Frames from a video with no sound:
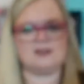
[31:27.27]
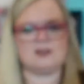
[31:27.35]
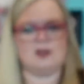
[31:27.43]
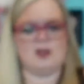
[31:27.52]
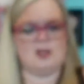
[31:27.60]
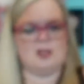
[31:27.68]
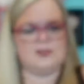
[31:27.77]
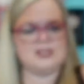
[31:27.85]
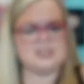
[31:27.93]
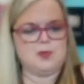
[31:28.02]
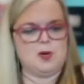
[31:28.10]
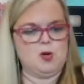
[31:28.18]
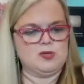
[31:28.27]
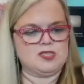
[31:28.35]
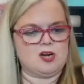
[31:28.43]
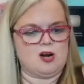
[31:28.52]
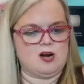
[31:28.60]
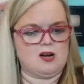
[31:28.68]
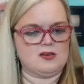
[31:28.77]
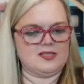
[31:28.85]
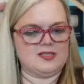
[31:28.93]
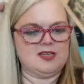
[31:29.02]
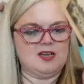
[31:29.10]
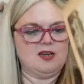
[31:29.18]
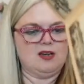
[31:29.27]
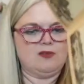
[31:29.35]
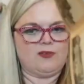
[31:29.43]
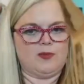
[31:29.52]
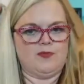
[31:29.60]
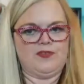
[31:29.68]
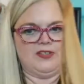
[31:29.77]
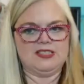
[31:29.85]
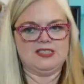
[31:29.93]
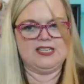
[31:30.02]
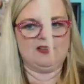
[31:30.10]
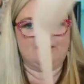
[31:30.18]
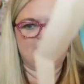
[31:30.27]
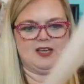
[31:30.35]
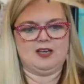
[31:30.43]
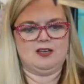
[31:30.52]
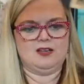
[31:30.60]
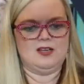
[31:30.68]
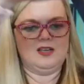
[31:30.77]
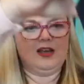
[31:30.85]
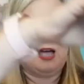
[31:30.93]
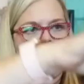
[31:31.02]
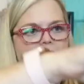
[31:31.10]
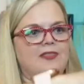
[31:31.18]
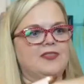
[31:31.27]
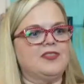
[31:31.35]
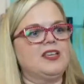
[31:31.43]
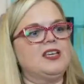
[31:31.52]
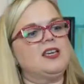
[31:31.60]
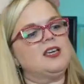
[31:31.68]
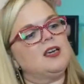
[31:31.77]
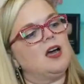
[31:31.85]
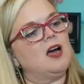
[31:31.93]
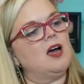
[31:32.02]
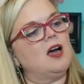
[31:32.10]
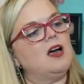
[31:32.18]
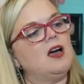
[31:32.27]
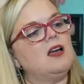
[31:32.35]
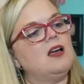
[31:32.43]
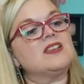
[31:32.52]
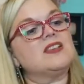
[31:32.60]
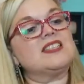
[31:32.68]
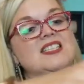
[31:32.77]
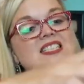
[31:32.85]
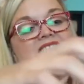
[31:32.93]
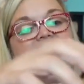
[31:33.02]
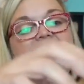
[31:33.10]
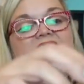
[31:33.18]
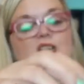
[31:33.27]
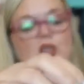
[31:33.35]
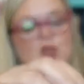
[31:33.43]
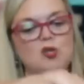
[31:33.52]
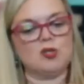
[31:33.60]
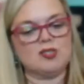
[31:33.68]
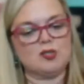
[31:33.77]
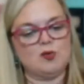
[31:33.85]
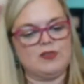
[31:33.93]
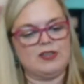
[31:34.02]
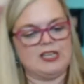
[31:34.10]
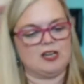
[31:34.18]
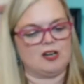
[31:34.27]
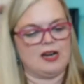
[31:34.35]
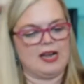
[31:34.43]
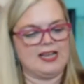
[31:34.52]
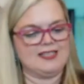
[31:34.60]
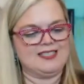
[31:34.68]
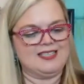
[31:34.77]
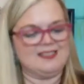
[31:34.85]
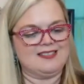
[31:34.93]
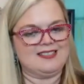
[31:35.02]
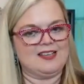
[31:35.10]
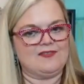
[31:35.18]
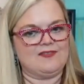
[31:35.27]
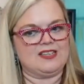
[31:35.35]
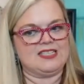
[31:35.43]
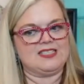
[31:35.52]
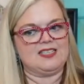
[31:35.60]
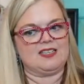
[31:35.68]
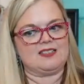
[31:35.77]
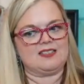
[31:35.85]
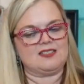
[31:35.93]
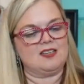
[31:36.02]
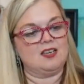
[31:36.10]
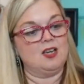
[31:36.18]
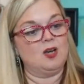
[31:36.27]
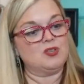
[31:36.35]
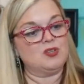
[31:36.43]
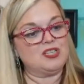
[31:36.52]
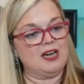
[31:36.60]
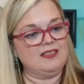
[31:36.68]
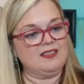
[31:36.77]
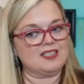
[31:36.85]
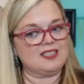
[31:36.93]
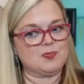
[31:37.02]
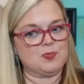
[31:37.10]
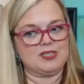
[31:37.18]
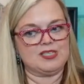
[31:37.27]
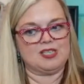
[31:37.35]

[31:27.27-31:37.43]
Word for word: all these postcards from Philadelphia at the uh, the Centennial Souvenir 1876, which I think is pretty